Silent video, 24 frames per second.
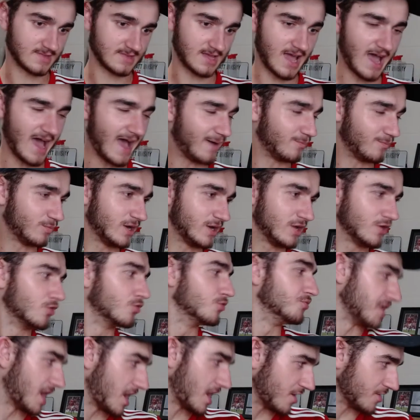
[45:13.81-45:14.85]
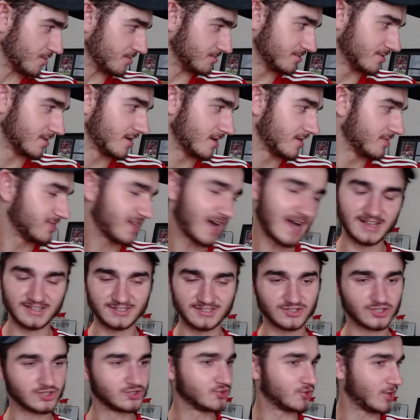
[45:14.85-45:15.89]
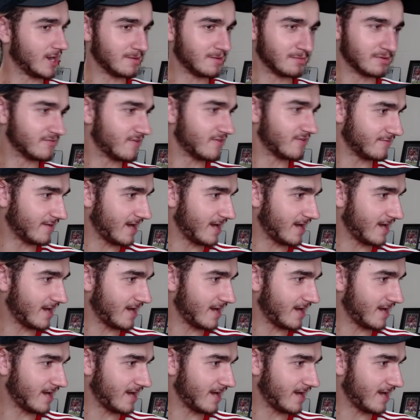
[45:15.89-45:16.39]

And we all know that is the dream of